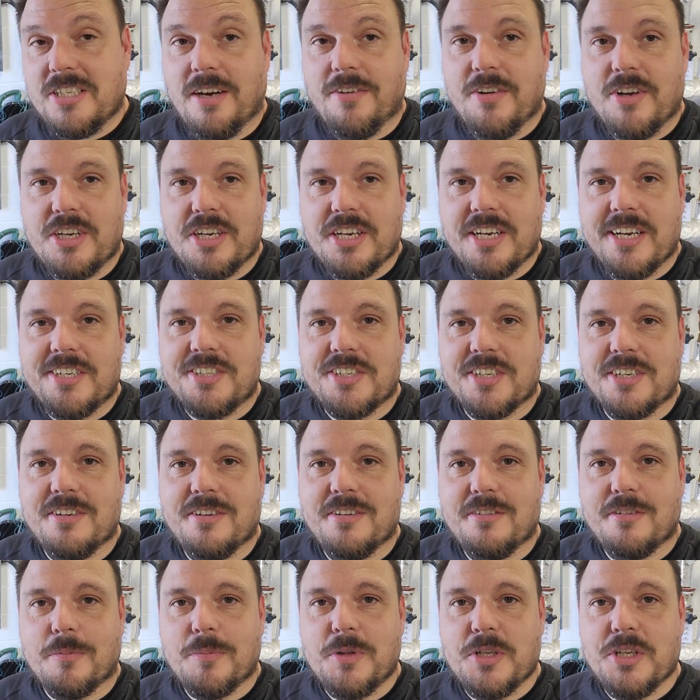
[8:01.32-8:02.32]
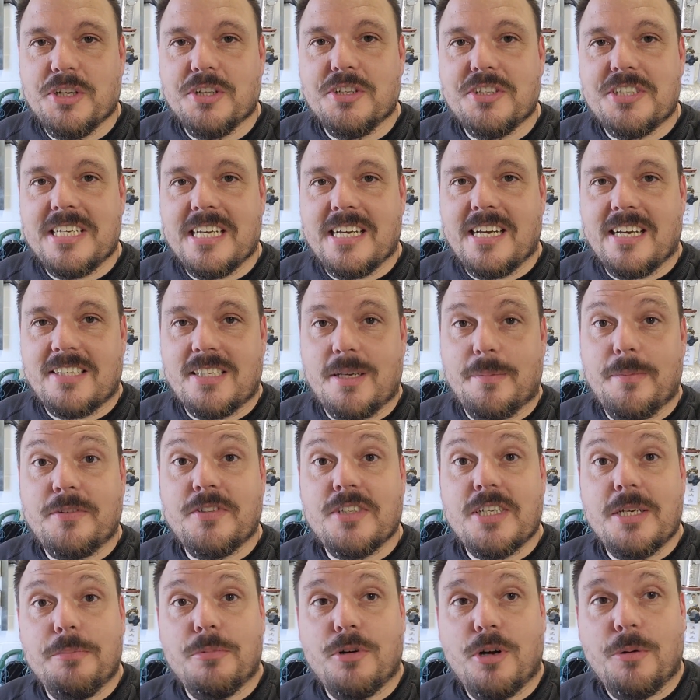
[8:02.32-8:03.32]
of interrogation from the TIS
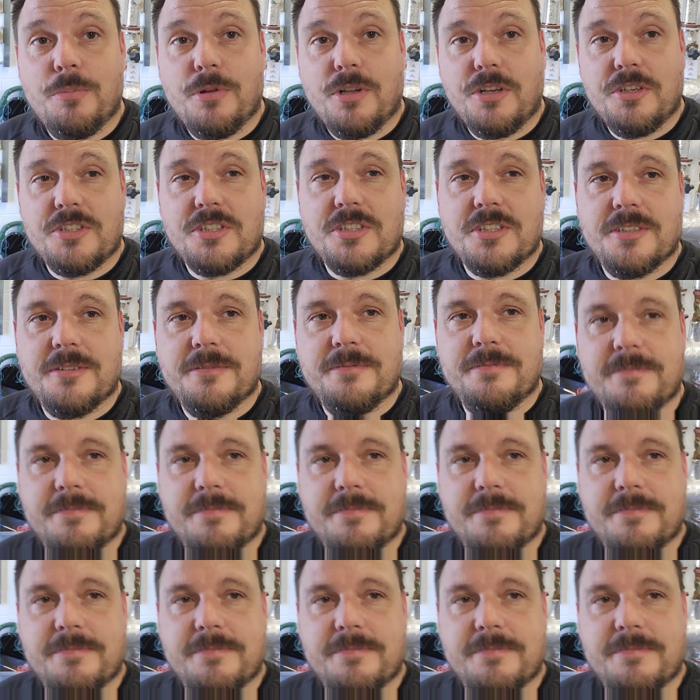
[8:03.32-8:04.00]
MFT Pro Plus.